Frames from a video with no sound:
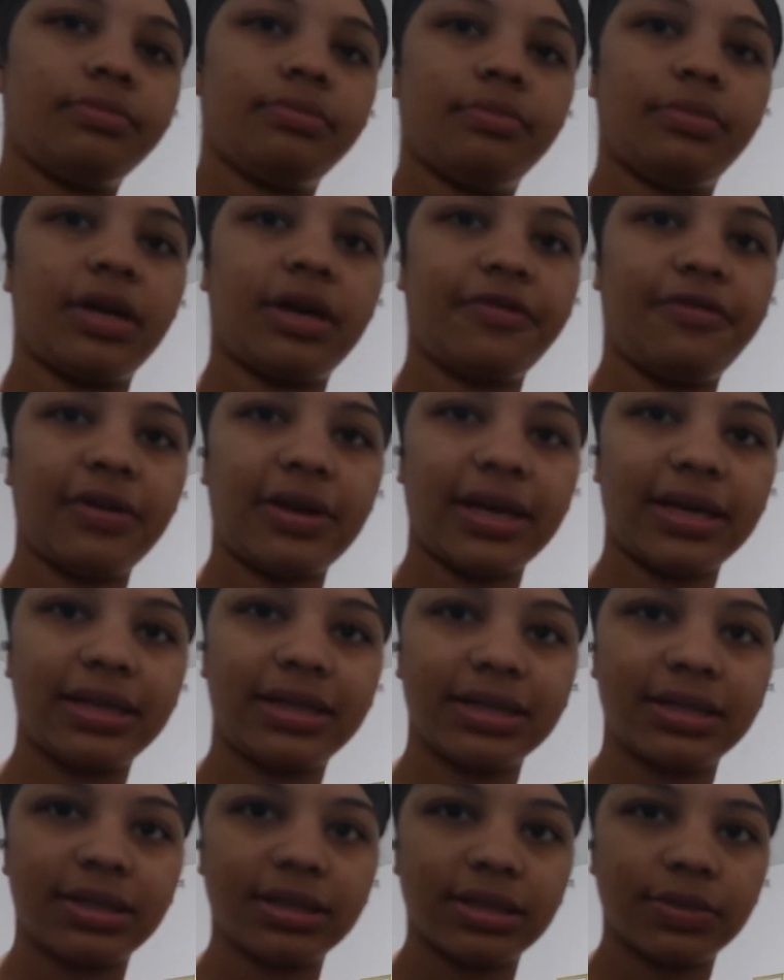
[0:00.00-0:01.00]
but I feel like
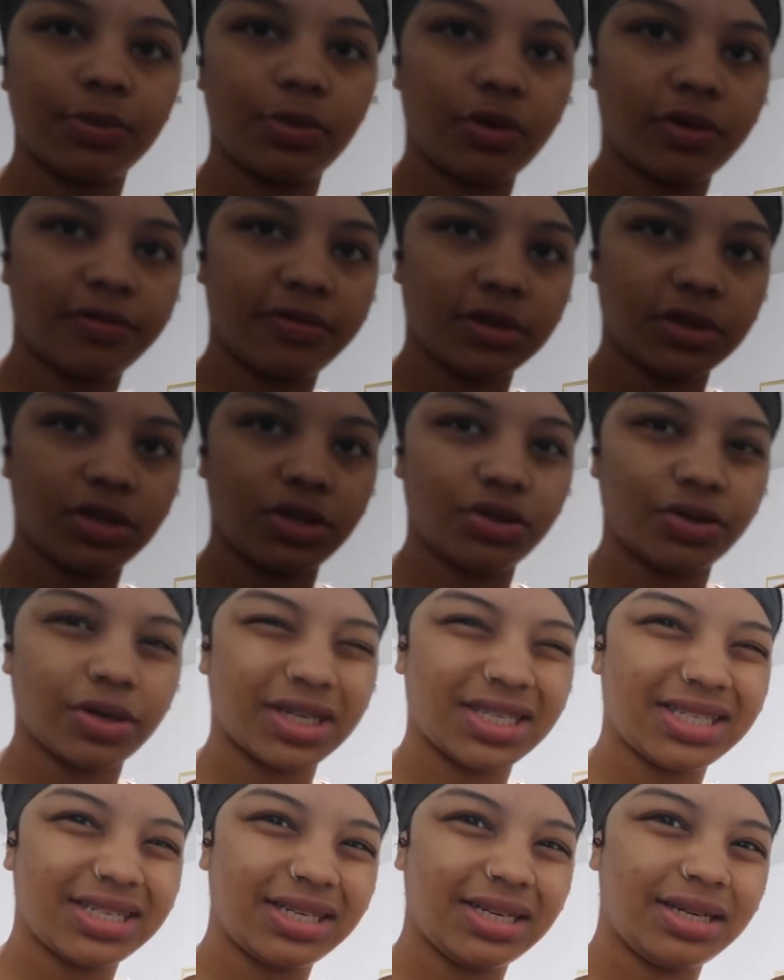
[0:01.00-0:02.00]
this is more of a
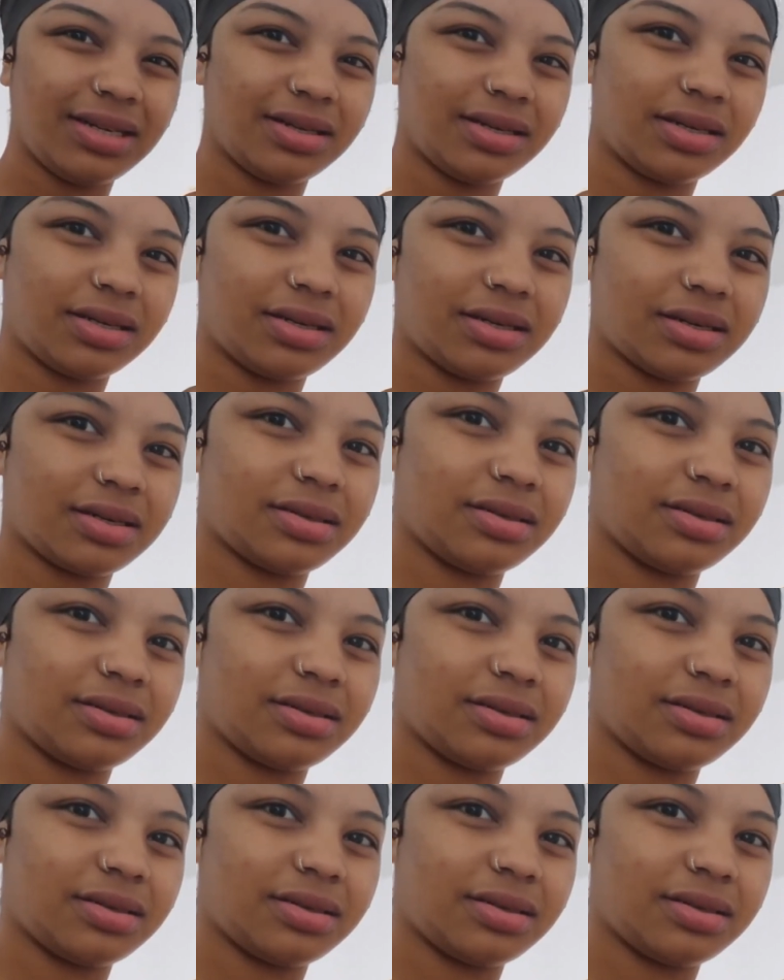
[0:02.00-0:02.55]
dressy look.